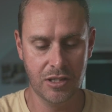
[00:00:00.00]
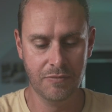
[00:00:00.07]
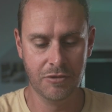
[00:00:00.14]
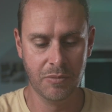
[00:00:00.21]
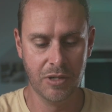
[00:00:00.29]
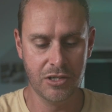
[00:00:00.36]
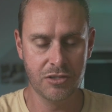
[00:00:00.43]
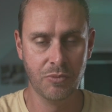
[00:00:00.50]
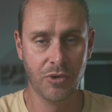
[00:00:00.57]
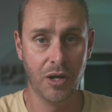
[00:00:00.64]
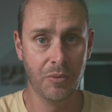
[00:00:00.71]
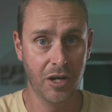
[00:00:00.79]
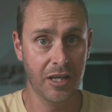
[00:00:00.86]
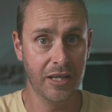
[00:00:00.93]
actual information,
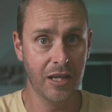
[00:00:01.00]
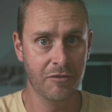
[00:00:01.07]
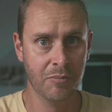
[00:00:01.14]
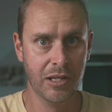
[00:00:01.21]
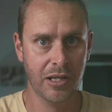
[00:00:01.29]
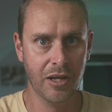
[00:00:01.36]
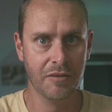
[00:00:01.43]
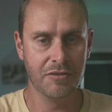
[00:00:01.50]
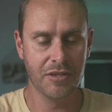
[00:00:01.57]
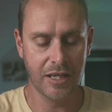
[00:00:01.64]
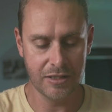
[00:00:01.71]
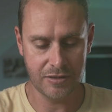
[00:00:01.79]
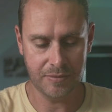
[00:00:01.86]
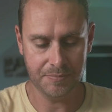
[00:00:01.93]
what I get from a
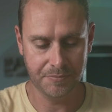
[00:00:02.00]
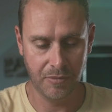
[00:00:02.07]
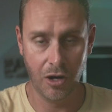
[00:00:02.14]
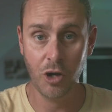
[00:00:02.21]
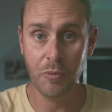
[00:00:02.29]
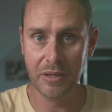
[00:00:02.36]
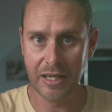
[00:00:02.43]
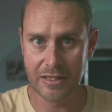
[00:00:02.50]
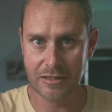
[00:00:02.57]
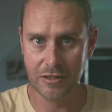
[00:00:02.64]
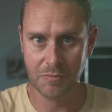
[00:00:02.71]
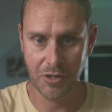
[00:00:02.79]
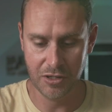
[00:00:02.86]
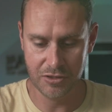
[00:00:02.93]
live test. I hope it
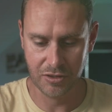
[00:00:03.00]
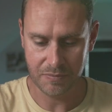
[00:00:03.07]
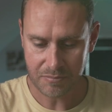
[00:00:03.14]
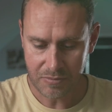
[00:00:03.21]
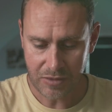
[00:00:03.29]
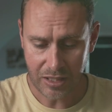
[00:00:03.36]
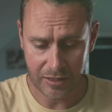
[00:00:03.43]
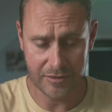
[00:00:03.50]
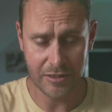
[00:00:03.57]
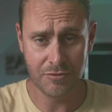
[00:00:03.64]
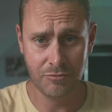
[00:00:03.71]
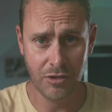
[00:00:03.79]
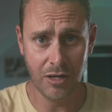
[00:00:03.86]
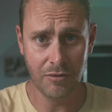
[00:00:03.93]
gets this much, because
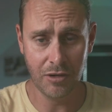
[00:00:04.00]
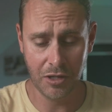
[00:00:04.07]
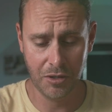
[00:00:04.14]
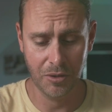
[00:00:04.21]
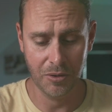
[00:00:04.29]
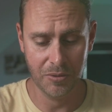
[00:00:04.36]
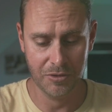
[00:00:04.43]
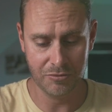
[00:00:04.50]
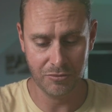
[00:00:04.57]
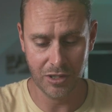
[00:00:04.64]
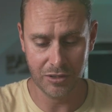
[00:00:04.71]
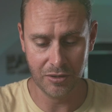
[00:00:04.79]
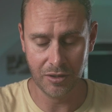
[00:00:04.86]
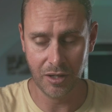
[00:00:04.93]
that's really, really cool. It's
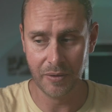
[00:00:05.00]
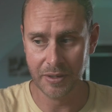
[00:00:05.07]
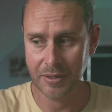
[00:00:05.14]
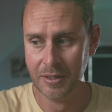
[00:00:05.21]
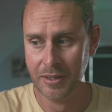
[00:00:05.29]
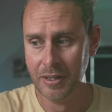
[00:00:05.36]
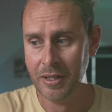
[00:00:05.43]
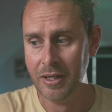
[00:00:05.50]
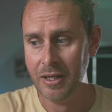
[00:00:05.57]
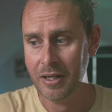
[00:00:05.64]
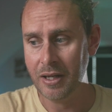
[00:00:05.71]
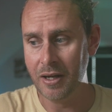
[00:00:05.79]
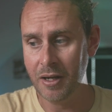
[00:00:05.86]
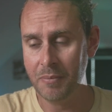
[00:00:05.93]
really good going.
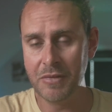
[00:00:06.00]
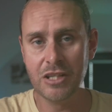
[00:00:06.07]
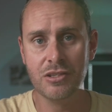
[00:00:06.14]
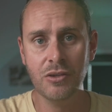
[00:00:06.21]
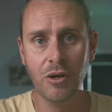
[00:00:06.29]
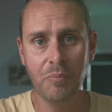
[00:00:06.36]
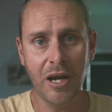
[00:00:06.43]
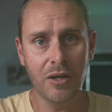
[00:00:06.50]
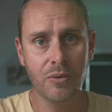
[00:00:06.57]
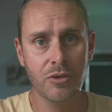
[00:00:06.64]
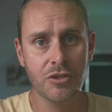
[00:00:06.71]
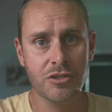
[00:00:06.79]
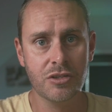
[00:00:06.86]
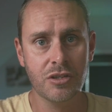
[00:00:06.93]
It's not
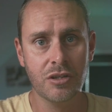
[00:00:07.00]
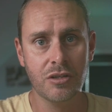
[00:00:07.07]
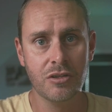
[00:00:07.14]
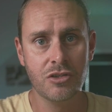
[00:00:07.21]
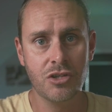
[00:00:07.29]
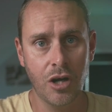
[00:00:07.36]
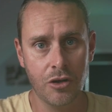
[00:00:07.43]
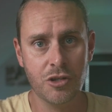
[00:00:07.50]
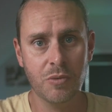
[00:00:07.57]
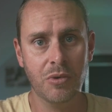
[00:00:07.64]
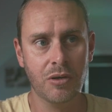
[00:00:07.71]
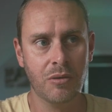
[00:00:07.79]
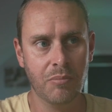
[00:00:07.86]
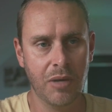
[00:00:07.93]
backwards
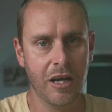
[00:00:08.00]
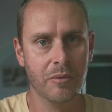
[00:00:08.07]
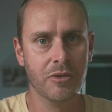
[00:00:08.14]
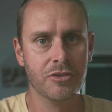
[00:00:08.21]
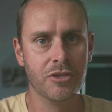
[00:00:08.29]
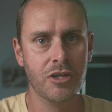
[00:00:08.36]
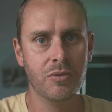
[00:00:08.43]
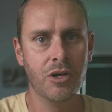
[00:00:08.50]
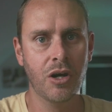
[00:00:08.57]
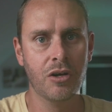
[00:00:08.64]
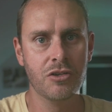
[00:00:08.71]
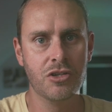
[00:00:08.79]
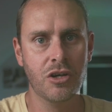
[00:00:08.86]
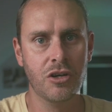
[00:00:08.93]
chargeable compatible, so you
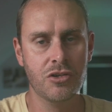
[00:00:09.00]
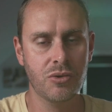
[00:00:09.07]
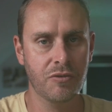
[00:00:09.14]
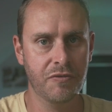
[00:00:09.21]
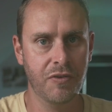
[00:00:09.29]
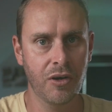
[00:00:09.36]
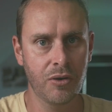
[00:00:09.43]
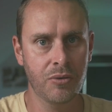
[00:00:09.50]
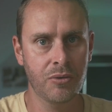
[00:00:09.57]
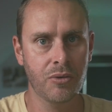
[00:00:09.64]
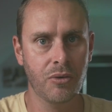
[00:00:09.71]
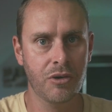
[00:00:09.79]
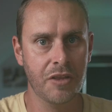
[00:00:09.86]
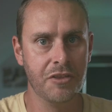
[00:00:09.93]
can't charge your
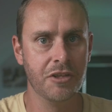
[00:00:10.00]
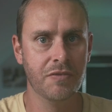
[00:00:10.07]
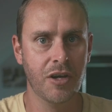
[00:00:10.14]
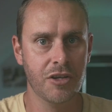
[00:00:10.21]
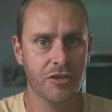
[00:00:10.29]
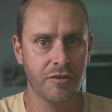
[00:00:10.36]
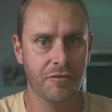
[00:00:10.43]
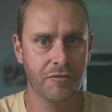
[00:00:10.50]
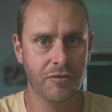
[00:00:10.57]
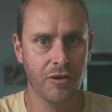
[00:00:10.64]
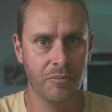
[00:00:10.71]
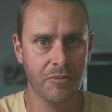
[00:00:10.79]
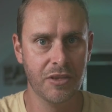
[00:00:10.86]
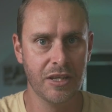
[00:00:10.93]
phone or another device
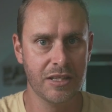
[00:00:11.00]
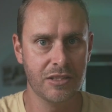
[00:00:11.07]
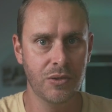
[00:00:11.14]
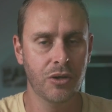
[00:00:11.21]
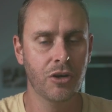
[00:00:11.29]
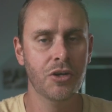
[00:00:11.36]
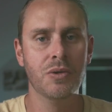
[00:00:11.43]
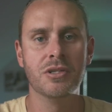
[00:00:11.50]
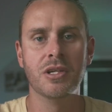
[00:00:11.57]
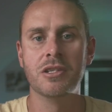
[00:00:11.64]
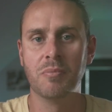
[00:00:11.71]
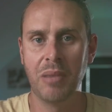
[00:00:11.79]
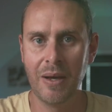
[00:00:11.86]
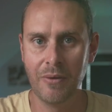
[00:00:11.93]
from this. You can't use
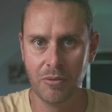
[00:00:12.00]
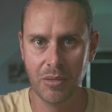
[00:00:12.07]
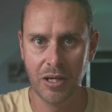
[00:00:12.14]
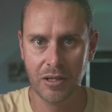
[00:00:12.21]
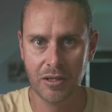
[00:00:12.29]
it as a power